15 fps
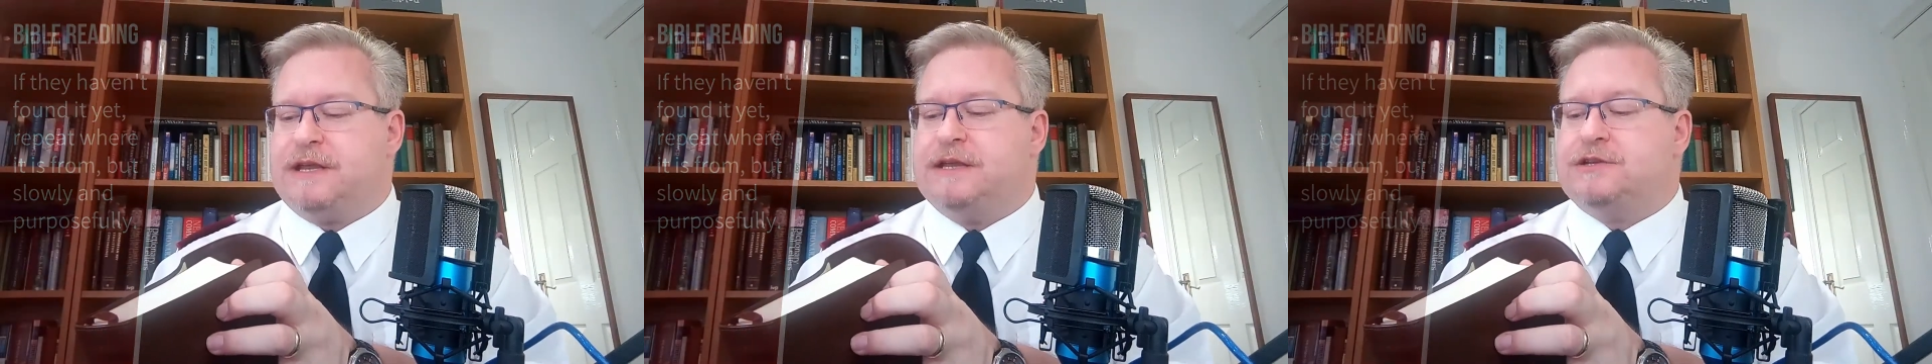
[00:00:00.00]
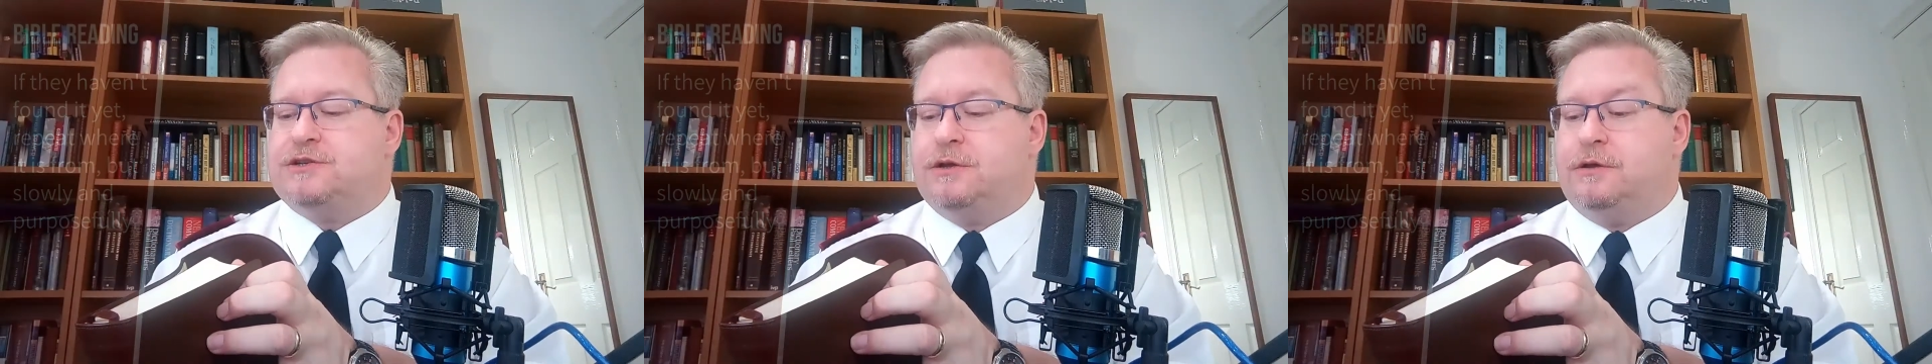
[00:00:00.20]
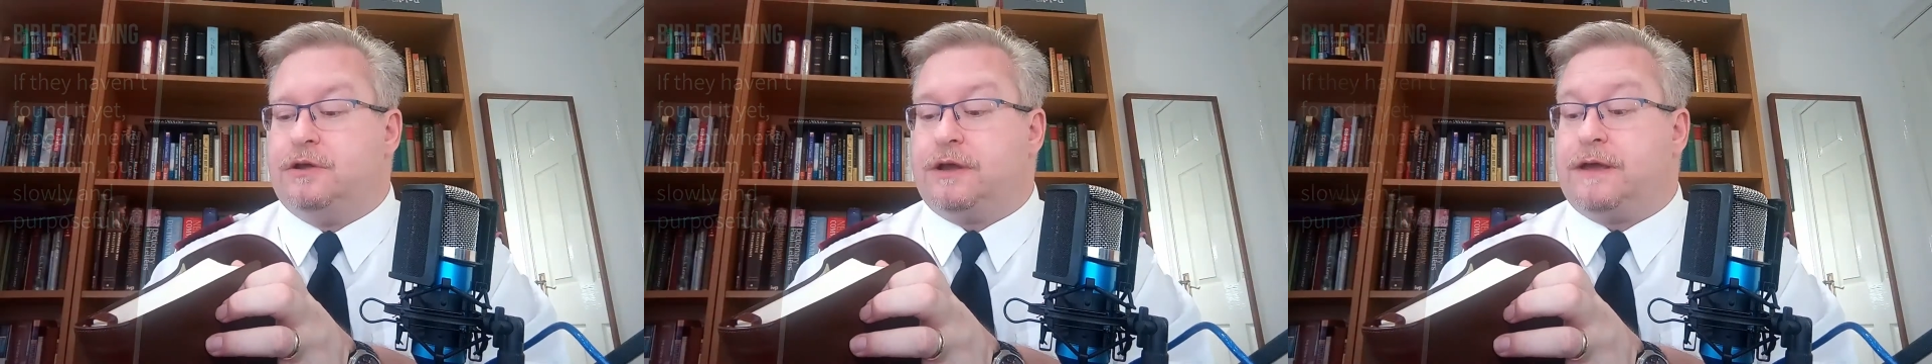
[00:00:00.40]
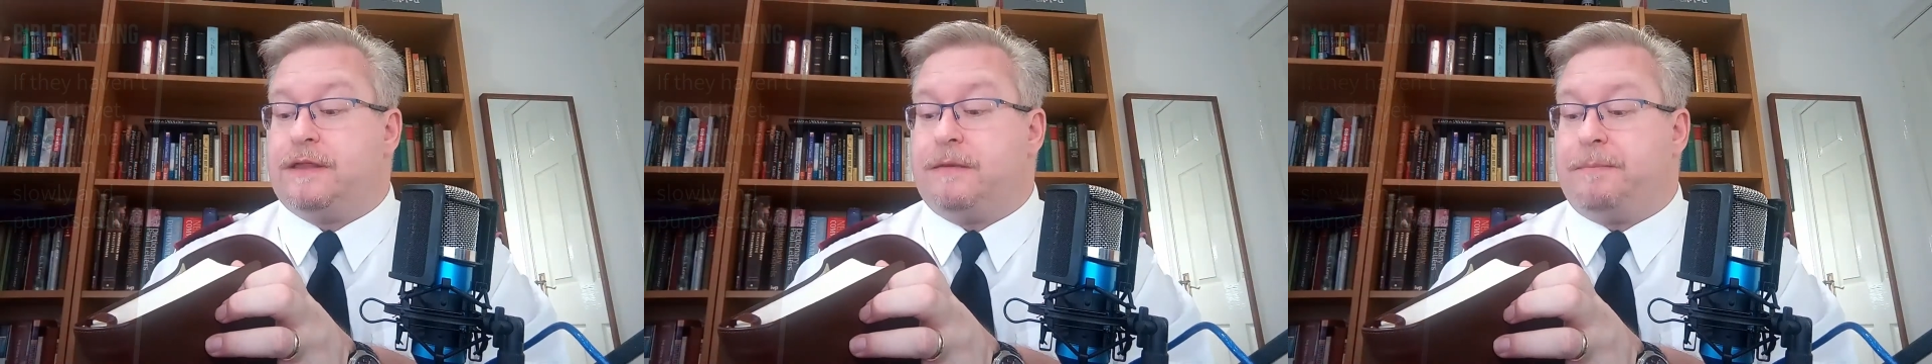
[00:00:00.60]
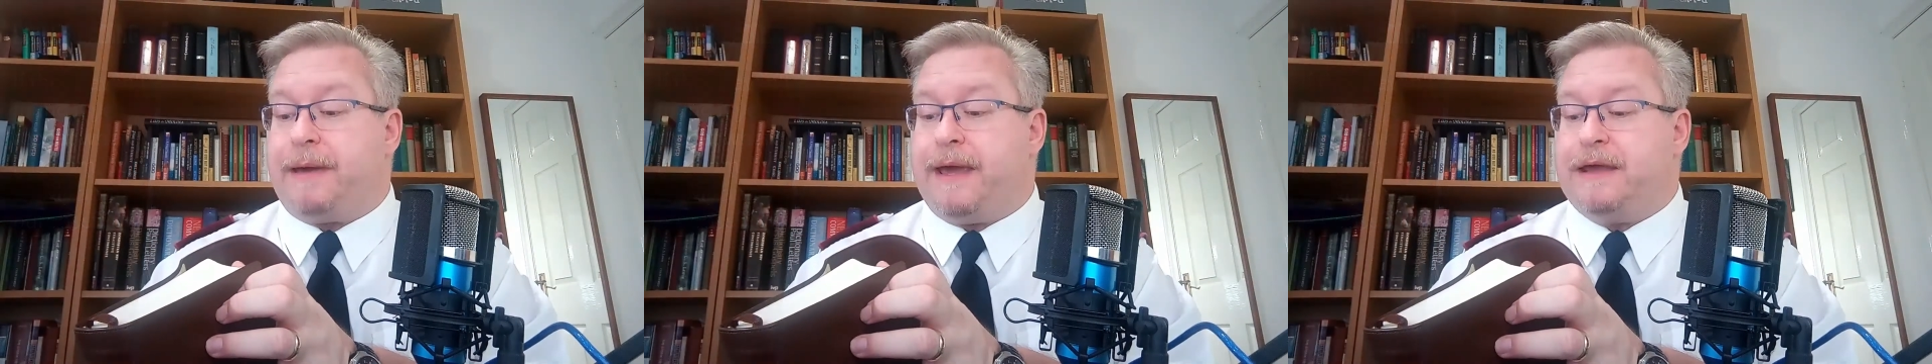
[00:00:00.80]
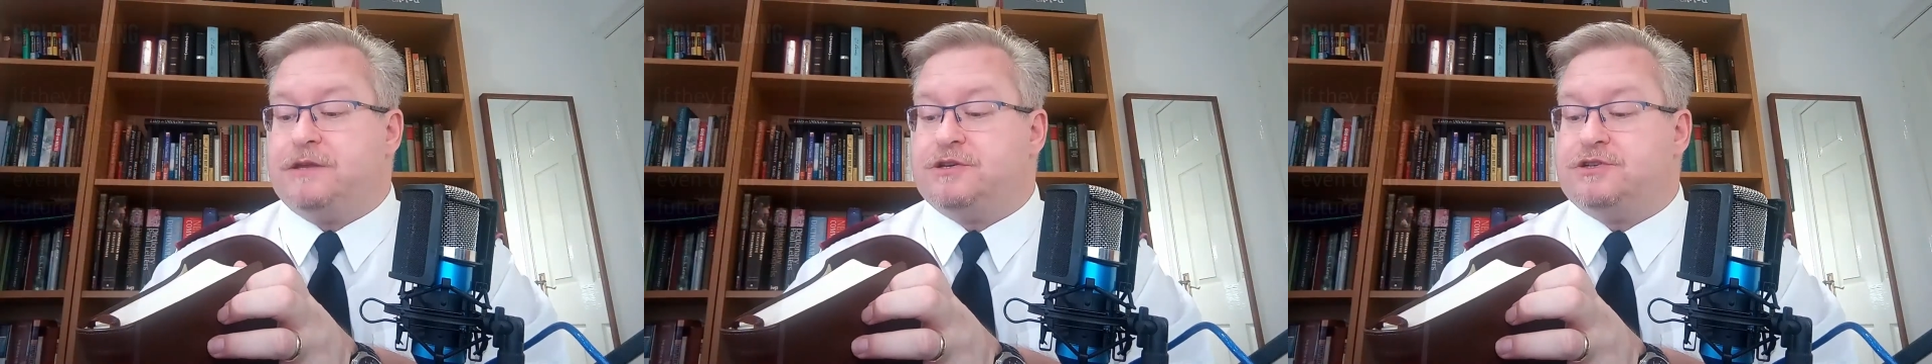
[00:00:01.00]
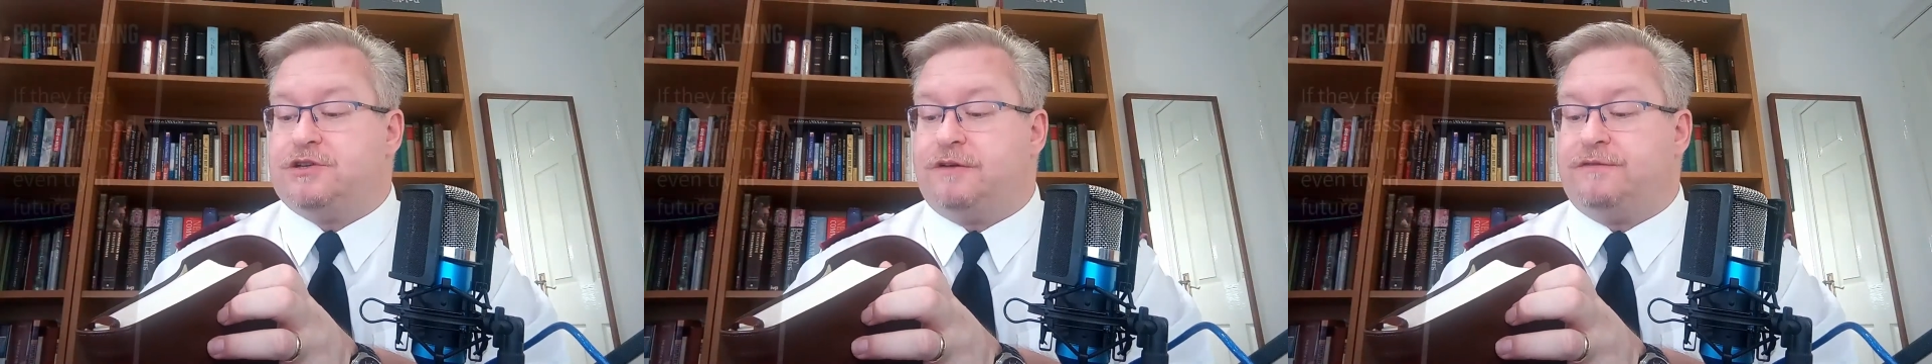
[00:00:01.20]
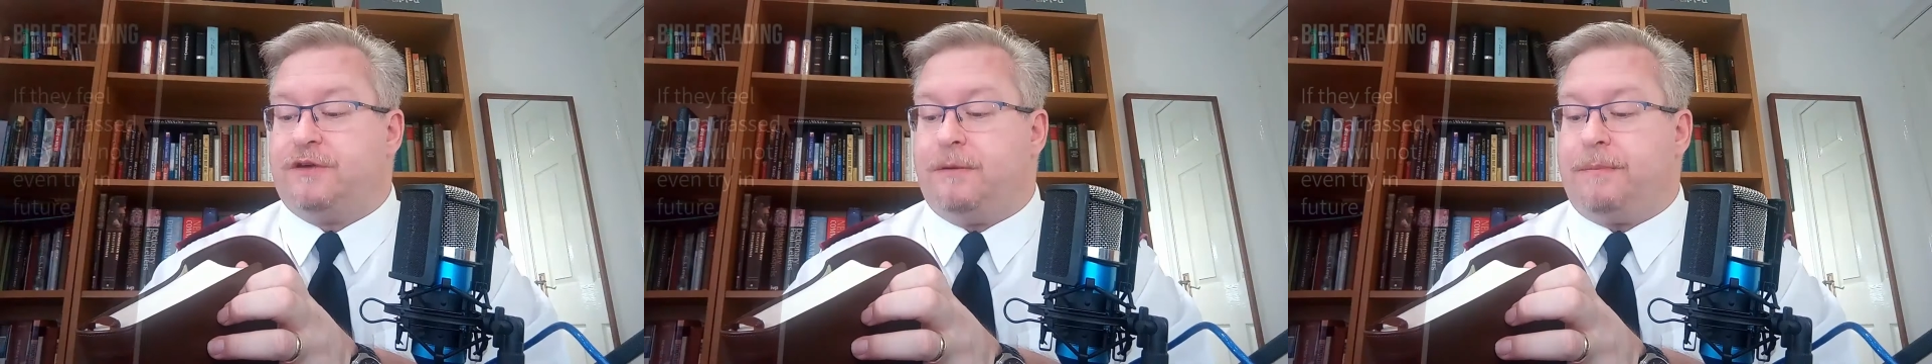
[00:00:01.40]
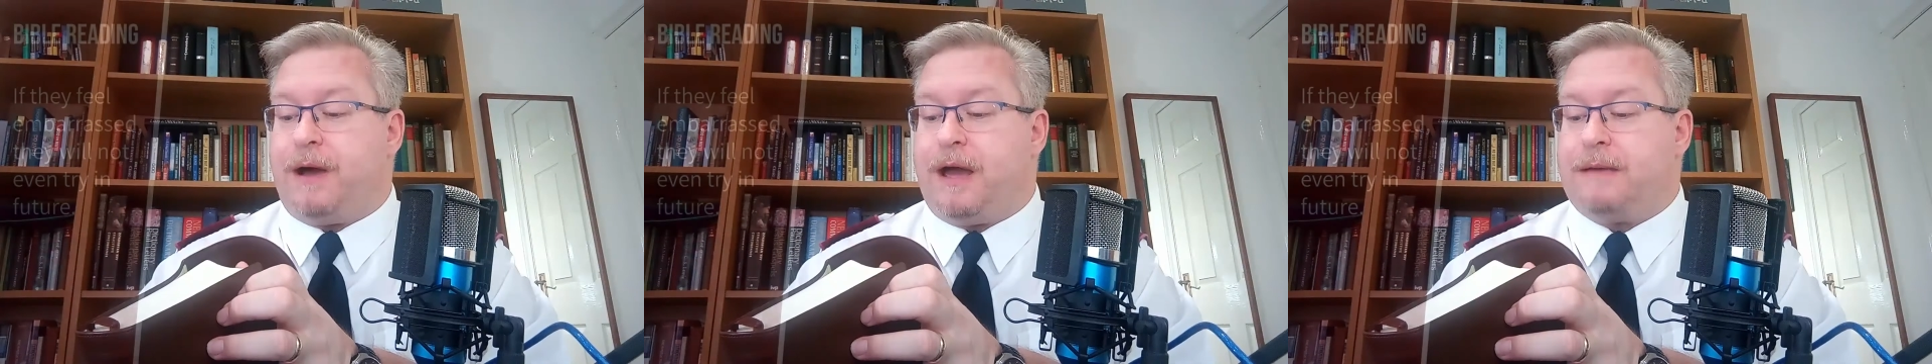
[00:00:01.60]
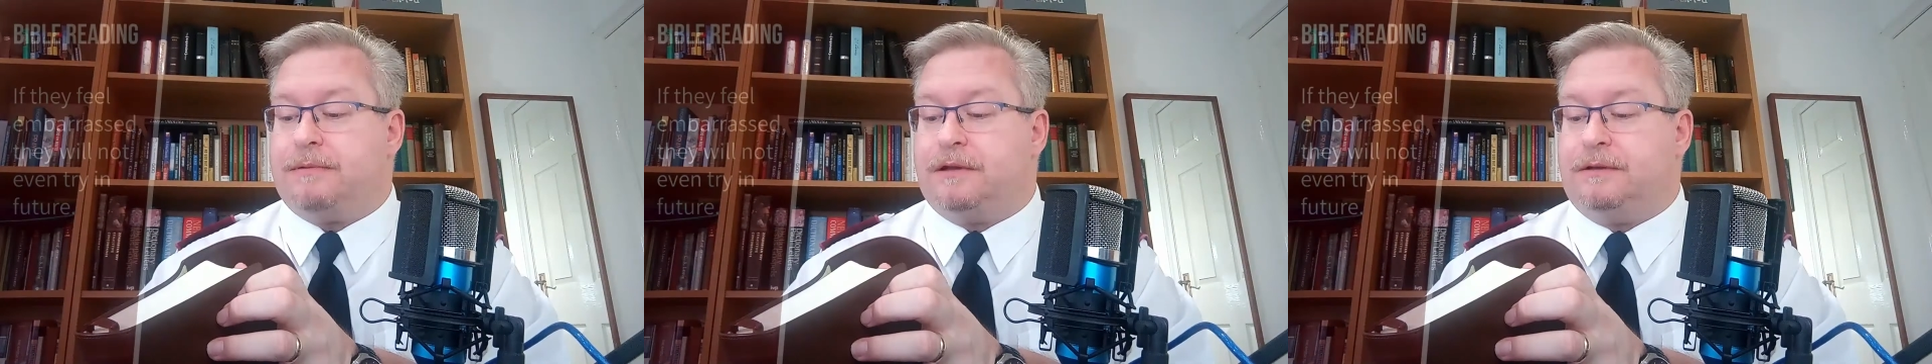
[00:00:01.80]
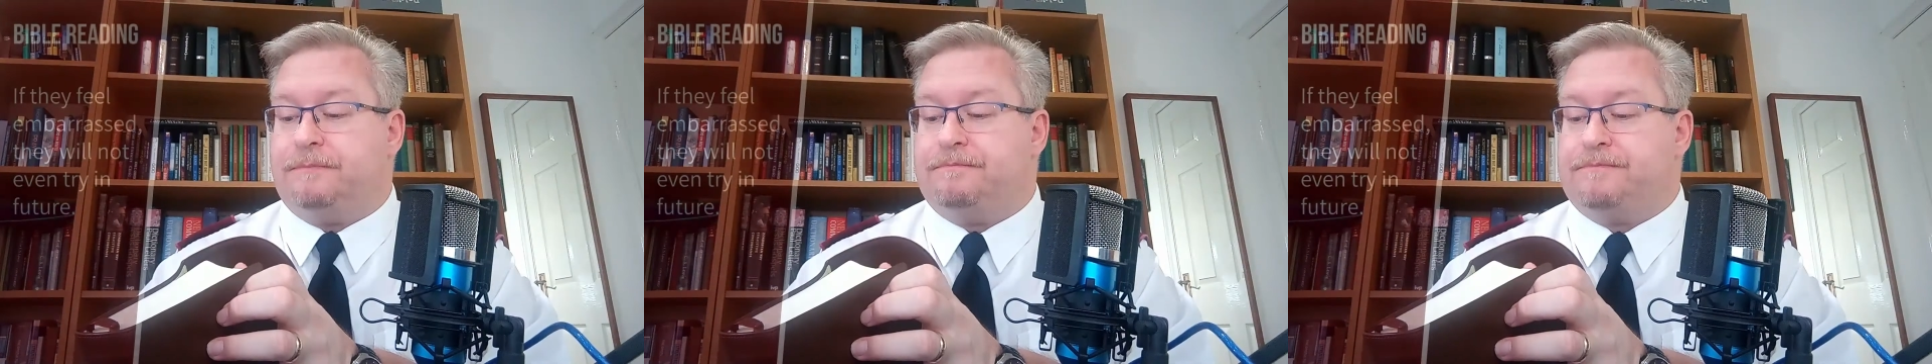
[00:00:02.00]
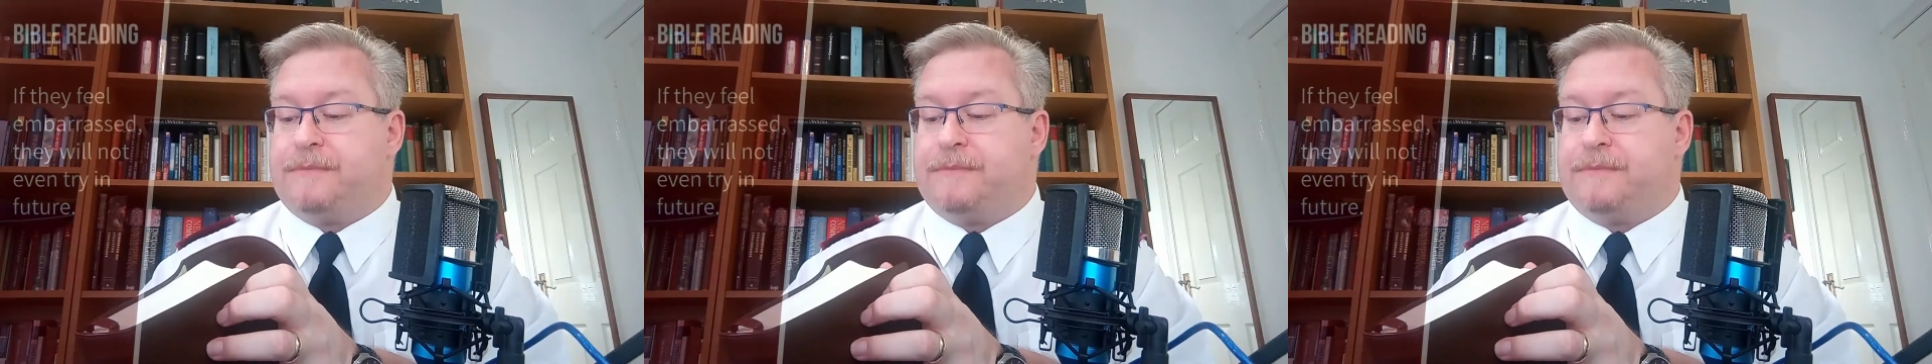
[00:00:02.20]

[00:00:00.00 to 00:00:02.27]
is you look at the pages of your Bible